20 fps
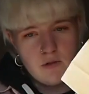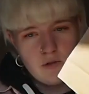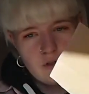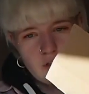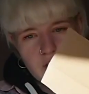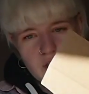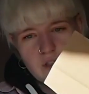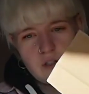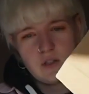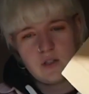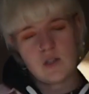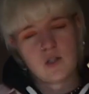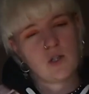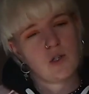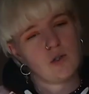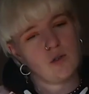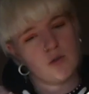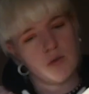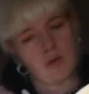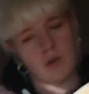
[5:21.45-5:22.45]
just
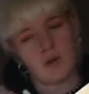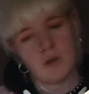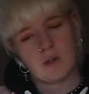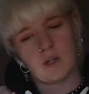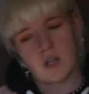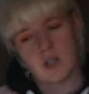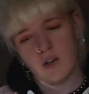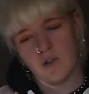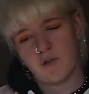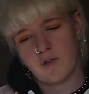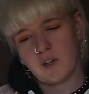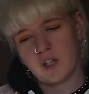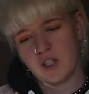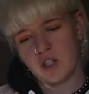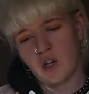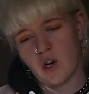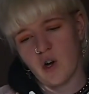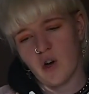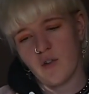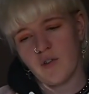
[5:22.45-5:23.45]
to kind of finish
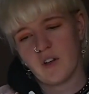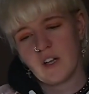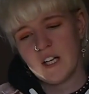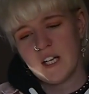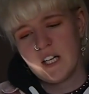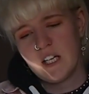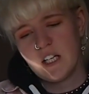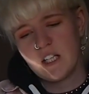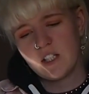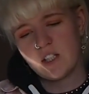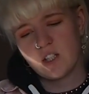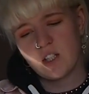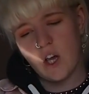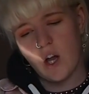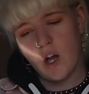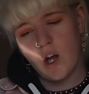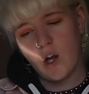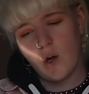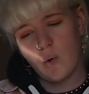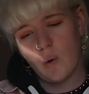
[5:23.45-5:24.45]
it off.
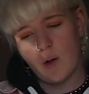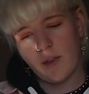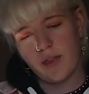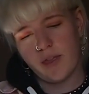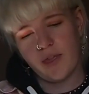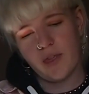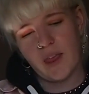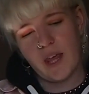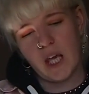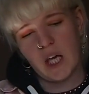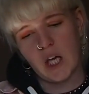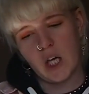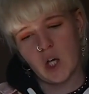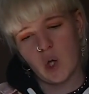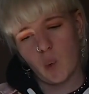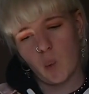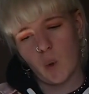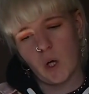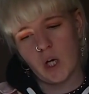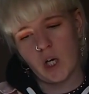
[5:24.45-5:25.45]
So I think
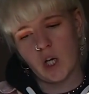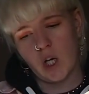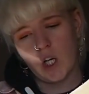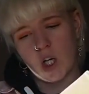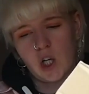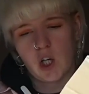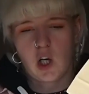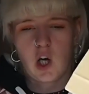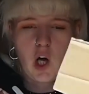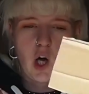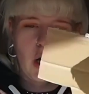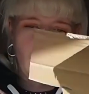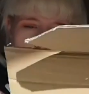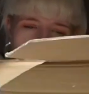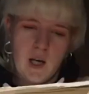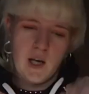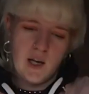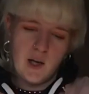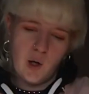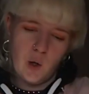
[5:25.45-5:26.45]
we're going to go a
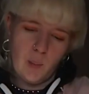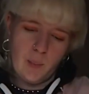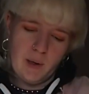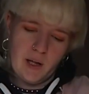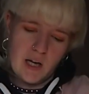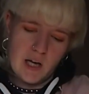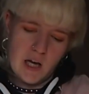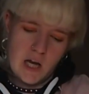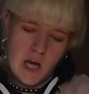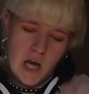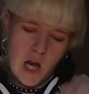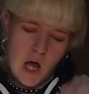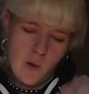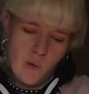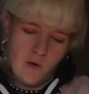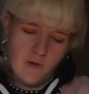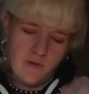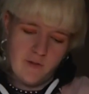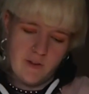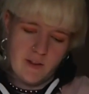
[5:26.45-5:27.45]
little bit
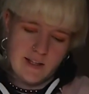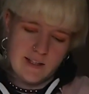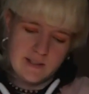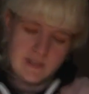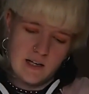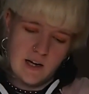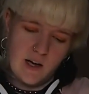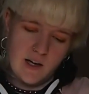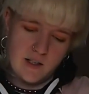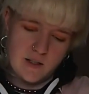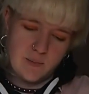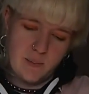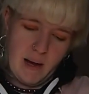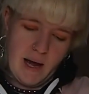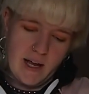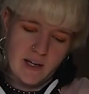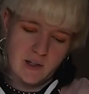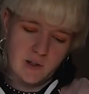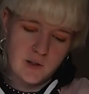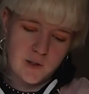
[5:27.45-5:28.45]
lower for this last
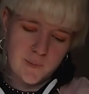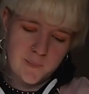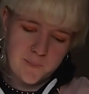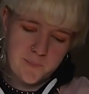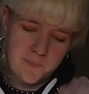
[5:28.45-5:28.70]
panel.